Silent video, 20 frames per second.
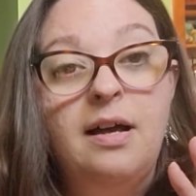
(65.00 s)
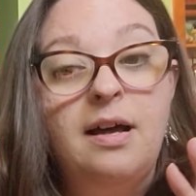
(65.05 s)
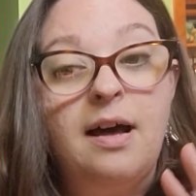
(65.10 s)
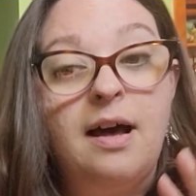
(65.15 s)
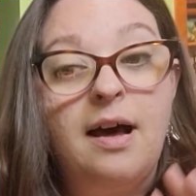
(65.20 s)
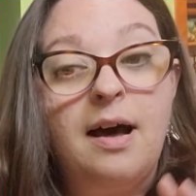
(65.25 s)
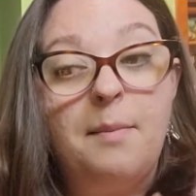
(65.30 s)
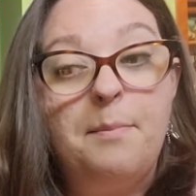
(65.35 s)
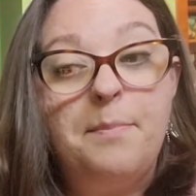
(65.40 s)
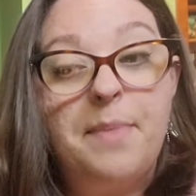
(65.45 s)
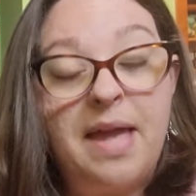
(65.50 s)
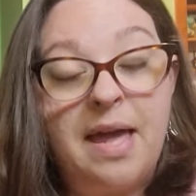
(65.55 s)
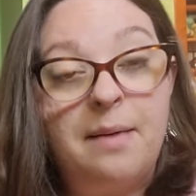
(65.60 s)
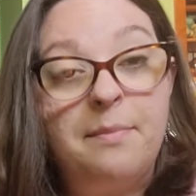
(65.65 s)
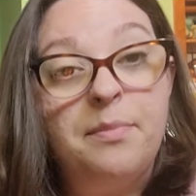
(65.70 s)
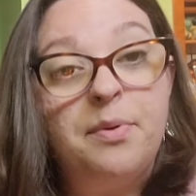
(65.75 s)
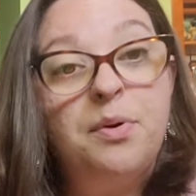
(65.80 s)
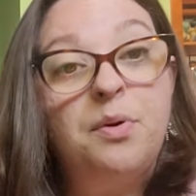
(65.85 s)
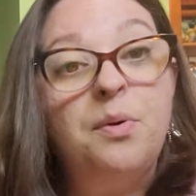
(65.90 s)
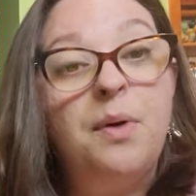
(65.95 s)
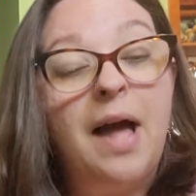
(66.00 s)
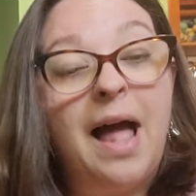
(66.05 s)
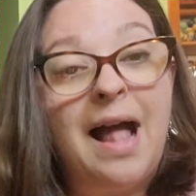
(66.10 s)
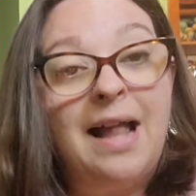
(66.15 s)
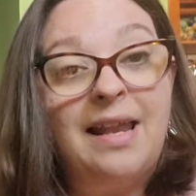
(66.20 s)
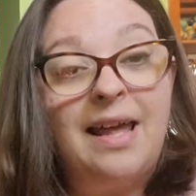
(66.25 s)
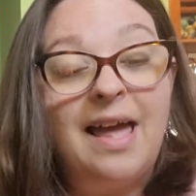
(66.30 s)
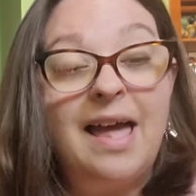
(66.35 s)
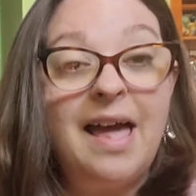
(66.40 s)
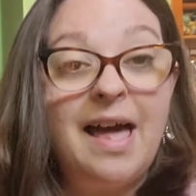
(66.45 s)
a bamboo
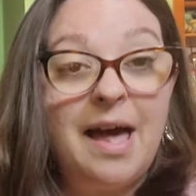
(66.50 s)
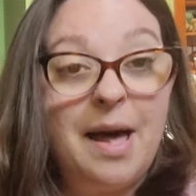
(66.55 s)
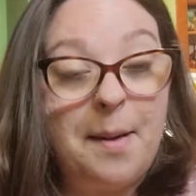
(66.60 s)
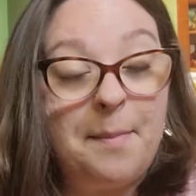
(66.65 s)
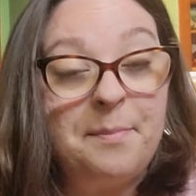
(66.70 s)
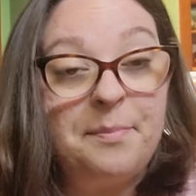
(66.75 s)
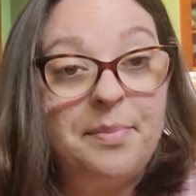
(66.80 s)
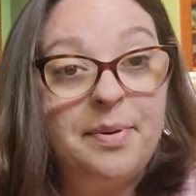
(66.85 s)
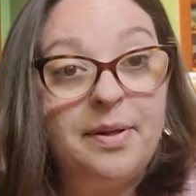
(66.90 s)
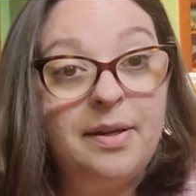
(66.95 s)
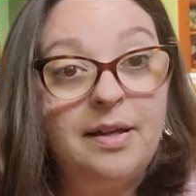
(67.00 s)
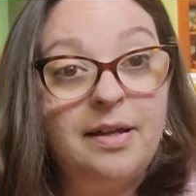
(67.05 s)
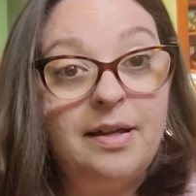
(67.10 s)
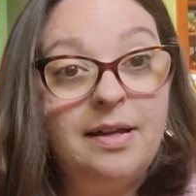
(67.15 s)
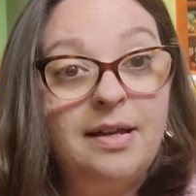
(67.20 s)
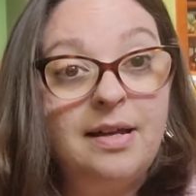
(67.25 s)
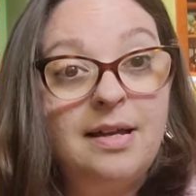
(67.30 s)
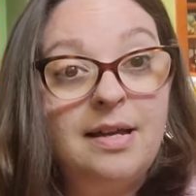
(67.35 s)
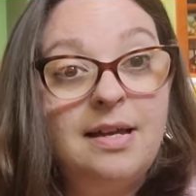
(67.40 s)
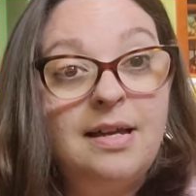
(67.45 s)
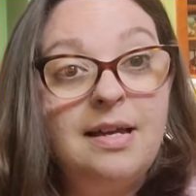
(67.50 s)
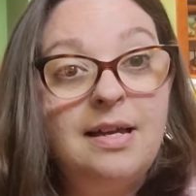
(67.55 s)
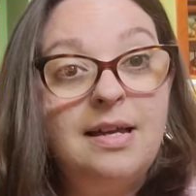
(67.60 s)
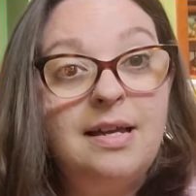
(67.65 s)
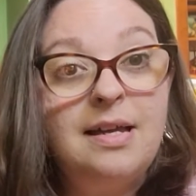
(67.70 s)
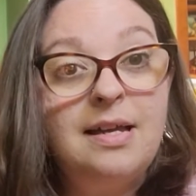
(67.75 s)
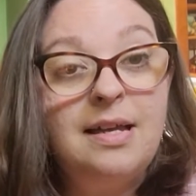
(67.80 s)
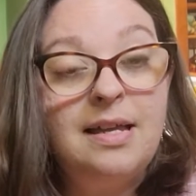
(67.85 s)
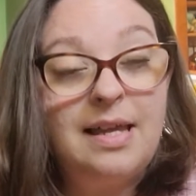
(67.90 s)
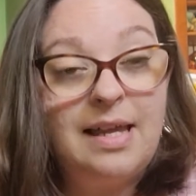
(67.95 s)
and a hemp
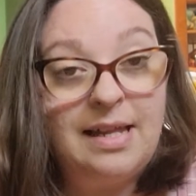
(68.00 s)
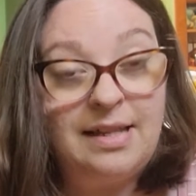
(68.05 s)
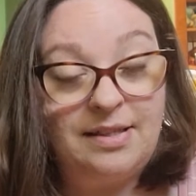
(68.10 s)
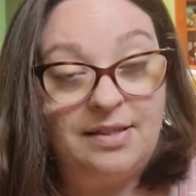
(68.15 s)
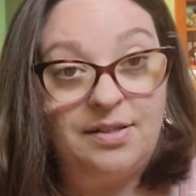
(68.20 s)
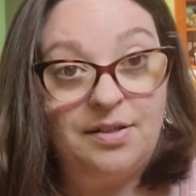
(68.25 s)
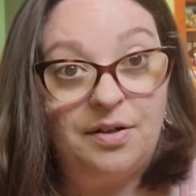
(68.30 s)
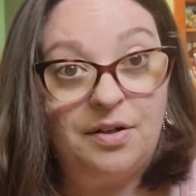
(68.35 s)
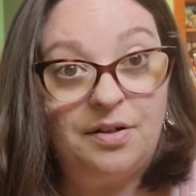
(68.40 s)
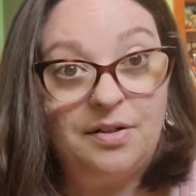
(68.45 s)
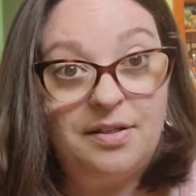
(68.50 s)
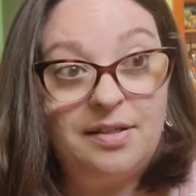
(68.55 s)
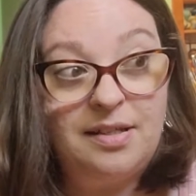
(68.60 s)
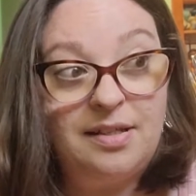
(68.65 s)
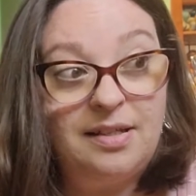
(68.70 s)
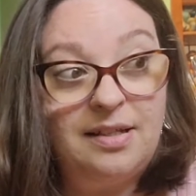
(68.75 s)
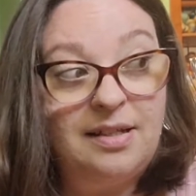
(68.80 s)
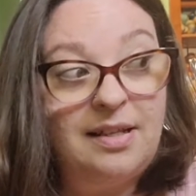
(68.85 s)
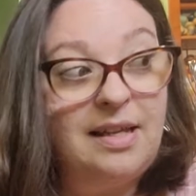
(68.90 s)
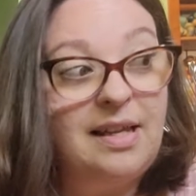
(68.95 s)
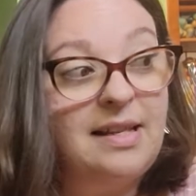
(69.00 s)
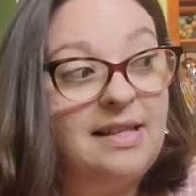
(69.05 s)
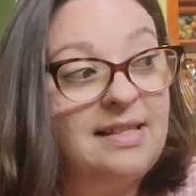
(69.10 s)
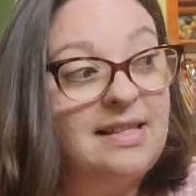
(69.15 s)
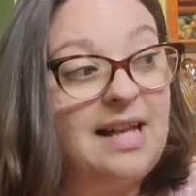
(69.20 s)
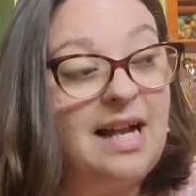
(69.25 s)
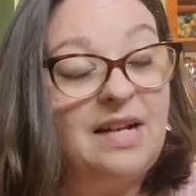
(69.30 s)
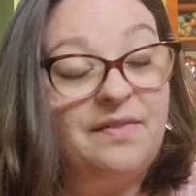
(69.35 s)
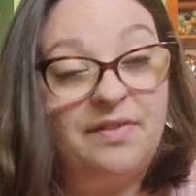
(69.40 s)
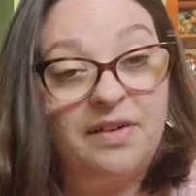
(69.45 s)
insert
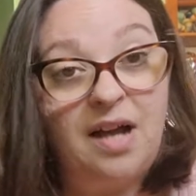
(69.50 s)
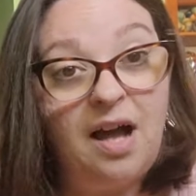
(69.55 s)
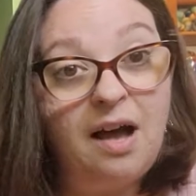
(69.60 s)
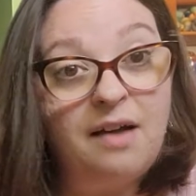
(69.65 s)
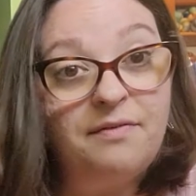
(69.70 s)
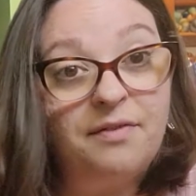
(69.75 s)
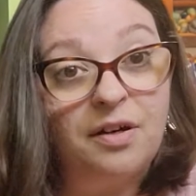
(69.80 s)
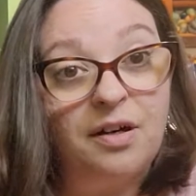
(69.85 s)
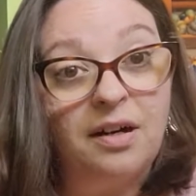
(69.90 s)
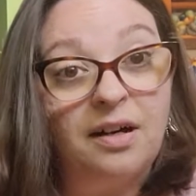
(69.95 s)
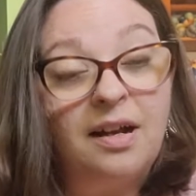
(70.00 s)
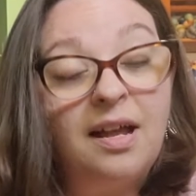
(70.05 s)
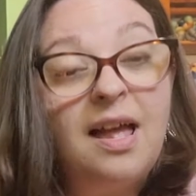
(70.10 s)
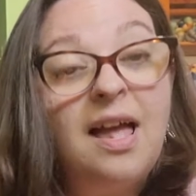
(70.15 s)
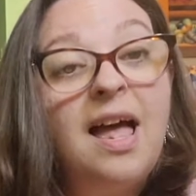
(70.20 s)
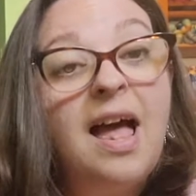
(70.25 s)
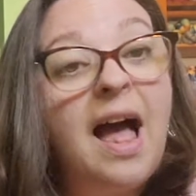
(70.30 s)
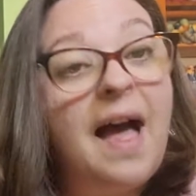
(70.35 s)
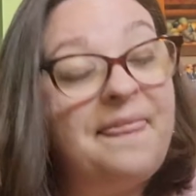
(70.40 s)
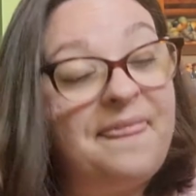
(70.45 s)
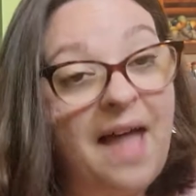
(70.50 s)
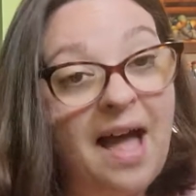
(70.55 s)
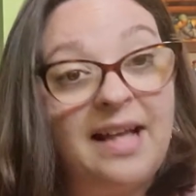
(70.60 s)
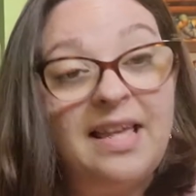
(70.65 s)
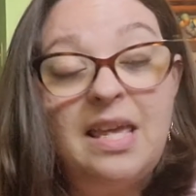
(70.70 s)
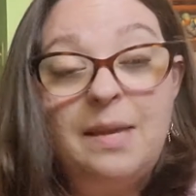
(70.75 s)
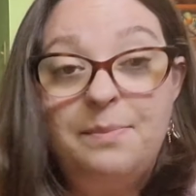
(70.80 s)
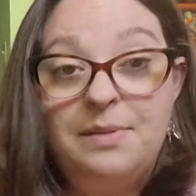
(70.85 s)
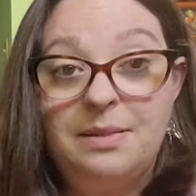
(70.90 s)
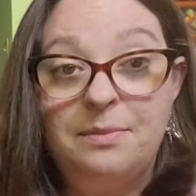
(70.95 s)
inside of a cover, and that
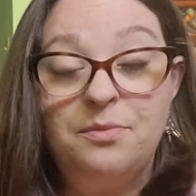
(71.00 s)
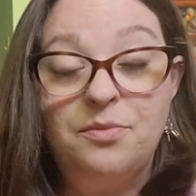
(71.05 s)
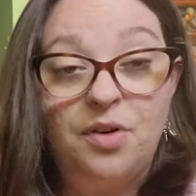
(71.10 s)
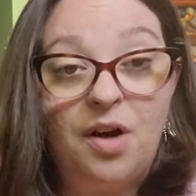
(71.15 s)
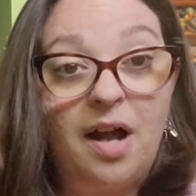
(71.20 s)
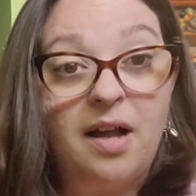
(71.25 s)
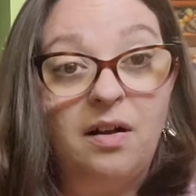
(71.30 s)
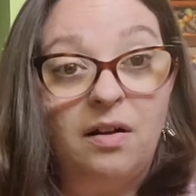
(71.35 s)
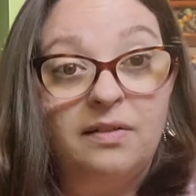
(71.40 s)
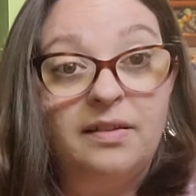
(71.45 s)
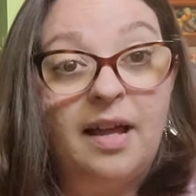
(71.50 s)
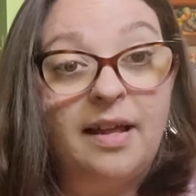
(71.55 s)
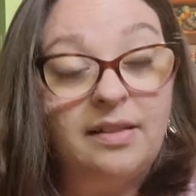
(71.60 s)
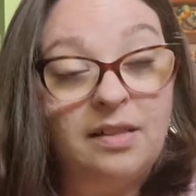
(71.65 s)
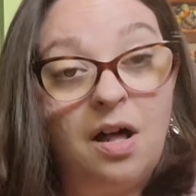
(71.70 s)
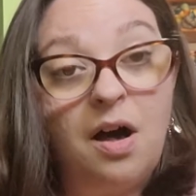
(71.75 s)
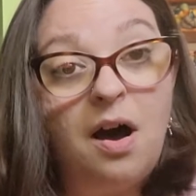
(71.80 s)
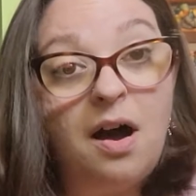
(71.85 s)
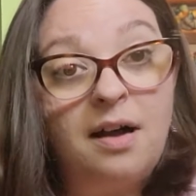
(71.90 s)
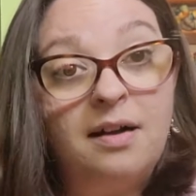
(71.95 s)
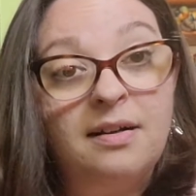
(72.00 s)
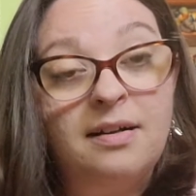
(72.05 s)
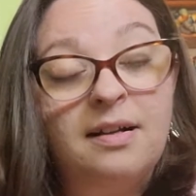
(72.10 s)
keeps them dry all night long,